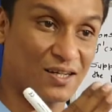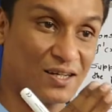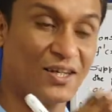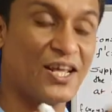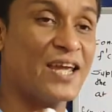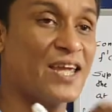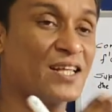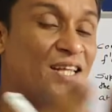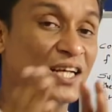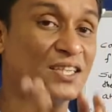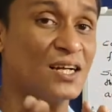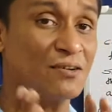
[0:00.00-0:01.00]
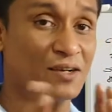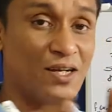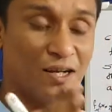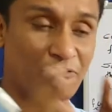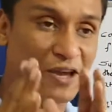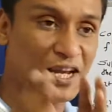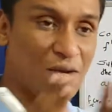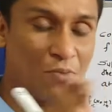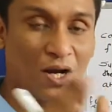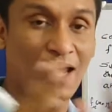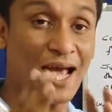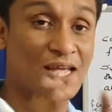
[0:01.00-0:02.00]
taking the other
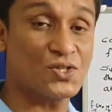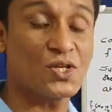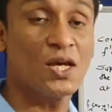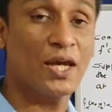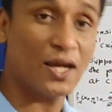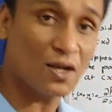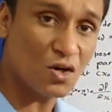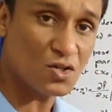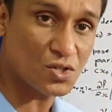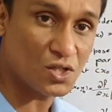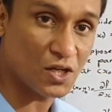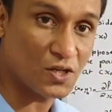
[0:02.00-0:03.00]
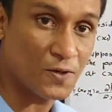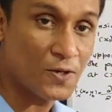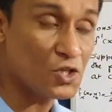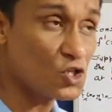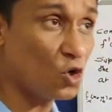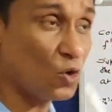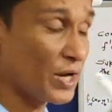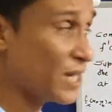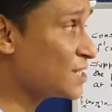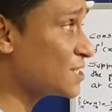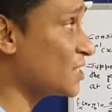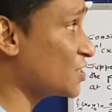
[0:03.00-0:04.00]
variable as a constant. So,
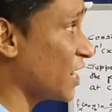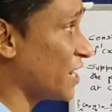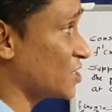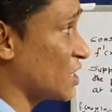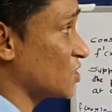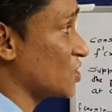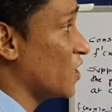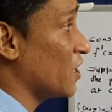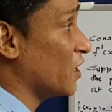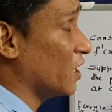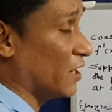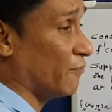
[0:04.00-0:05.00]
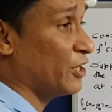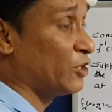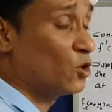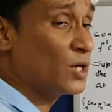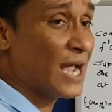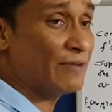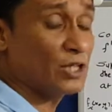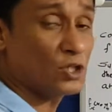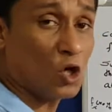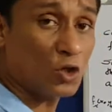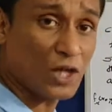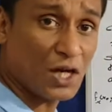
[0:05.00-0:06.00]
in such cases, we don't have the
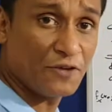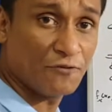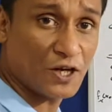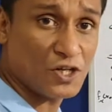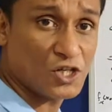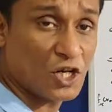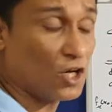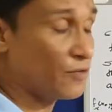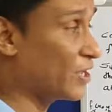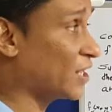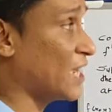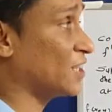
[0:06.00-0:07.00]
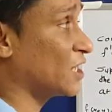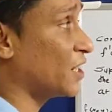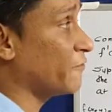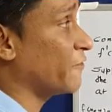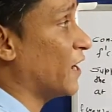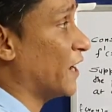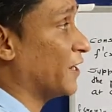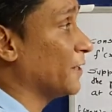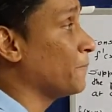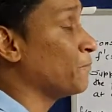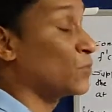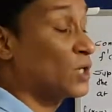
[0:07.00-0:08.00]
total differential, or we rather
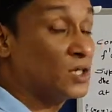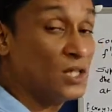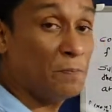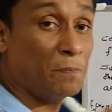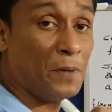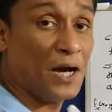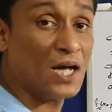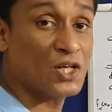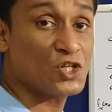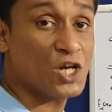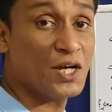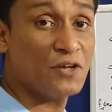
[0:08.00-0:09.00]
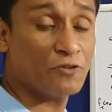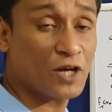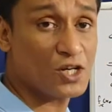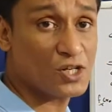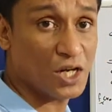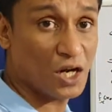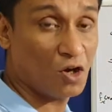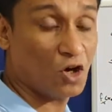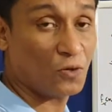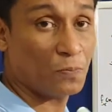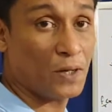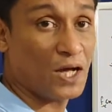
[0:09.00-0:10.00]
define the partial differential
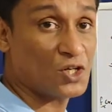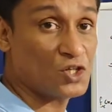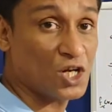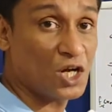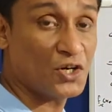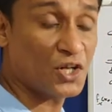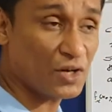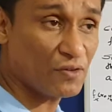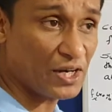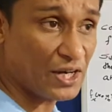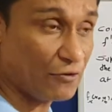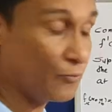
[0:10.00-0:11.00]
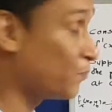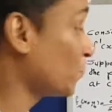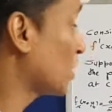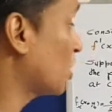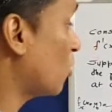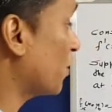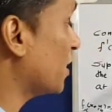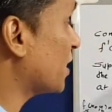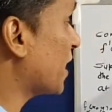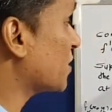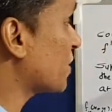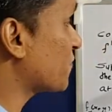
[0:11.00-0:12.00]
or partial derivative. Now, in the
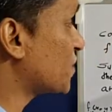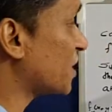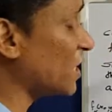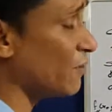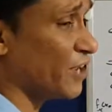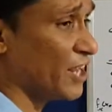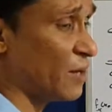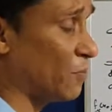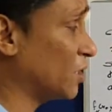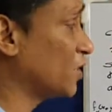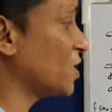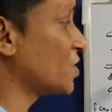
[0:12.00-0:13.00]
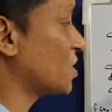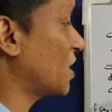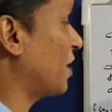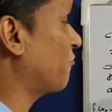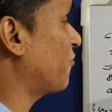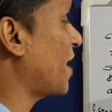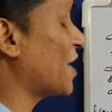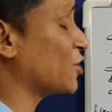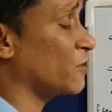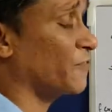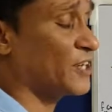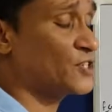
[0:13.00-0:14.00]
case of single variable, this f dash
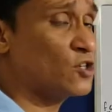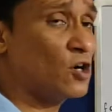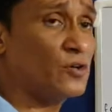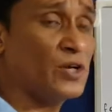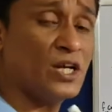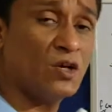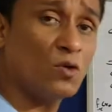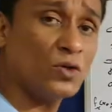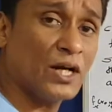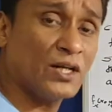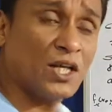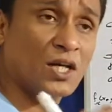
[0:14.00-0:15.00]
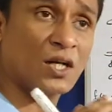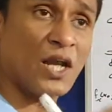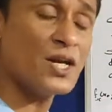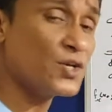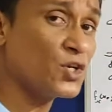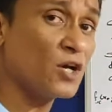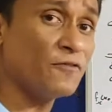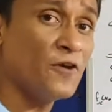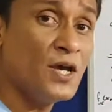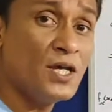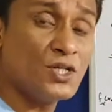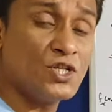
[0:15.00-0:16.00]
of x naught denoted the rate of
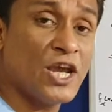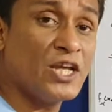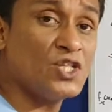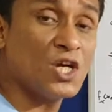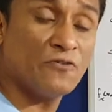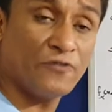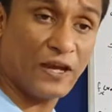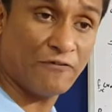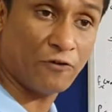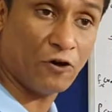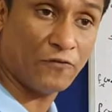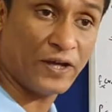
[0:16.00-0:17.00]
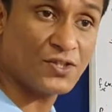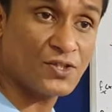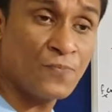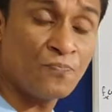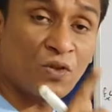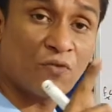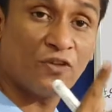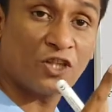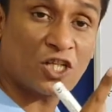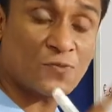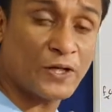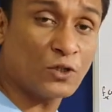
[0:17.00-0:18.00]
change of f of x with
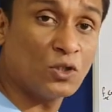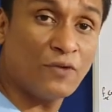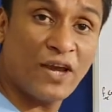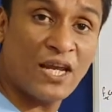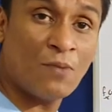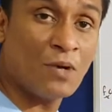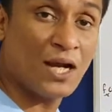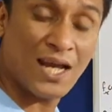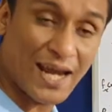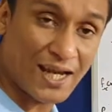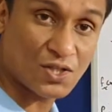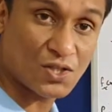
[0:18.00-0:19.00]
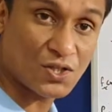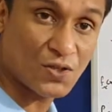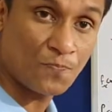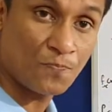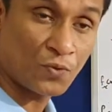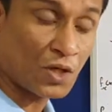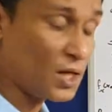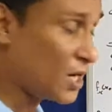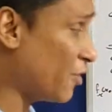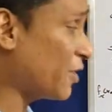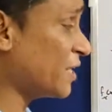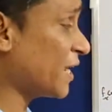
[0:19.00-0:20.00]
respect to the variable x.
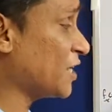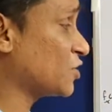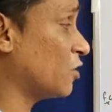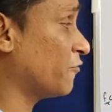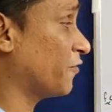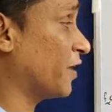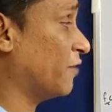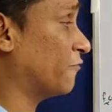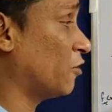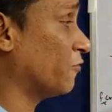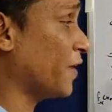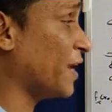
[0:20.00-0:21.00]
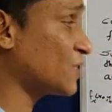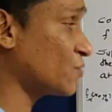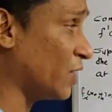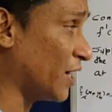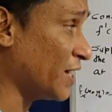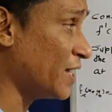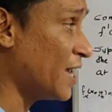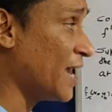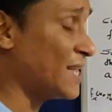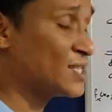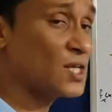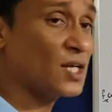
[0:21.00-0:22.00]
Now, in the case of f of xy,
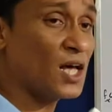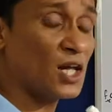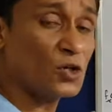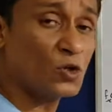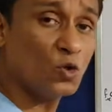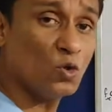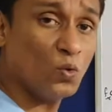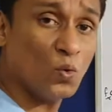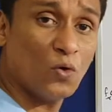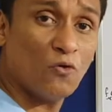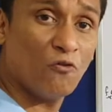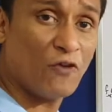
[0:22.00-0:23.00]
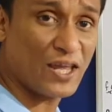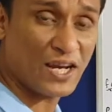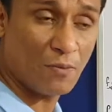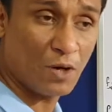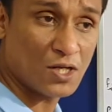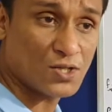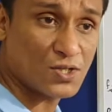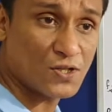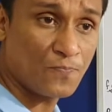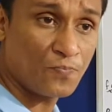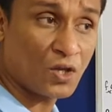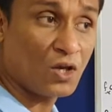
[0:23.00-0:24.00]
as there are two
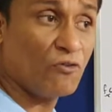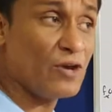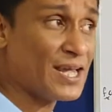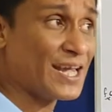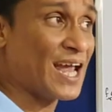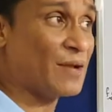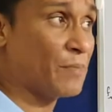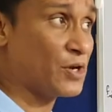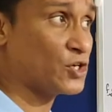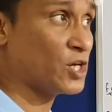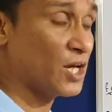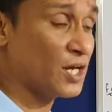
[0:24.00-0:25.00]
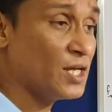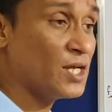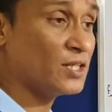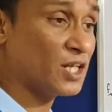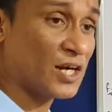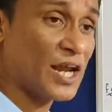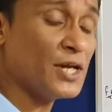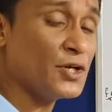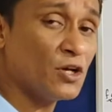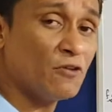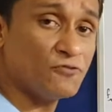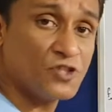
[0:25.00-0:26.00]
variables, we can measure the rate
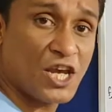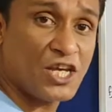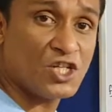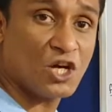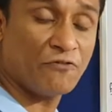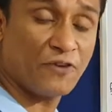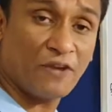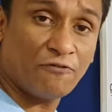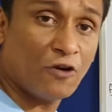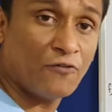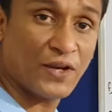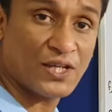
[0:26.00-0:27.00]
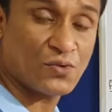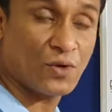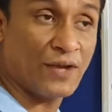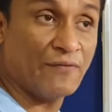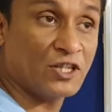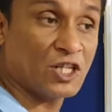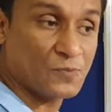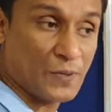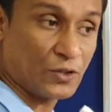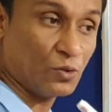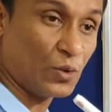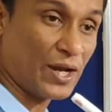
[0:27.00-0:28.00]
of change of f of xy with
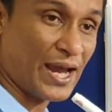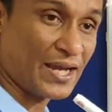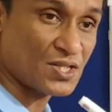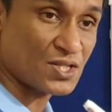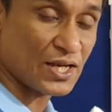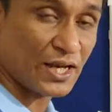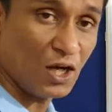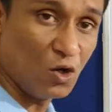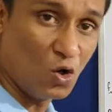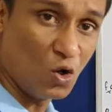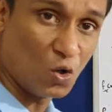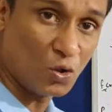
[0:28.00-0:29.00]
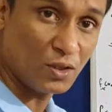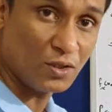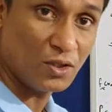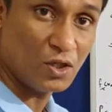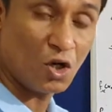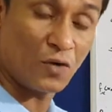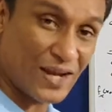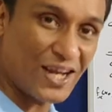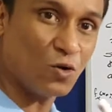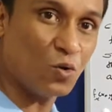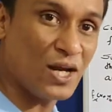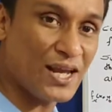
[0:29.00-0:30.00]
respect to x alone, or we
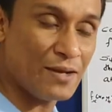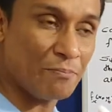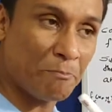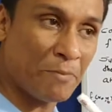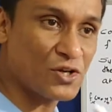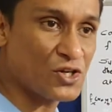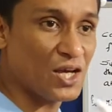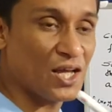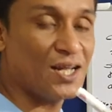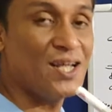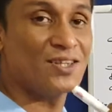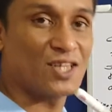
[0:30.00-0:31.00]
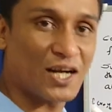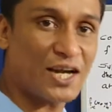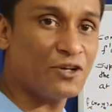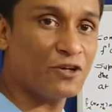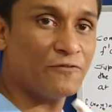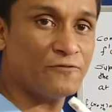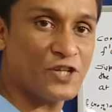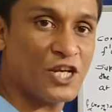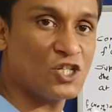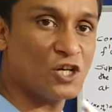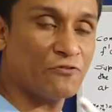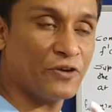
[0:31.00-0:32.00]
can only measure the rate of
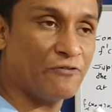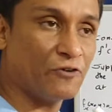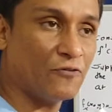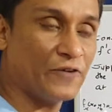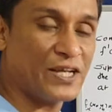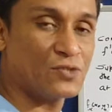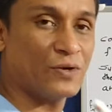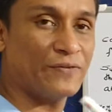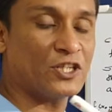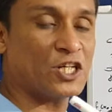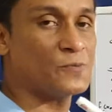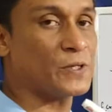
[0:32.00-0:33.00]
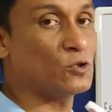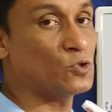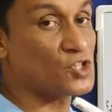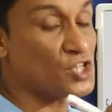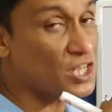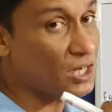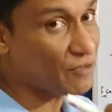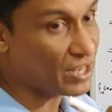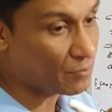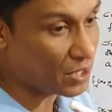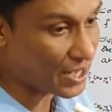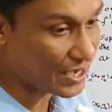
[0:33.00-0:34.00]
change of f of xy with respect to the single
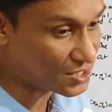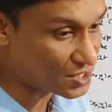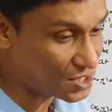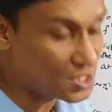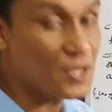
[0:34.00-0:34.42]
variable x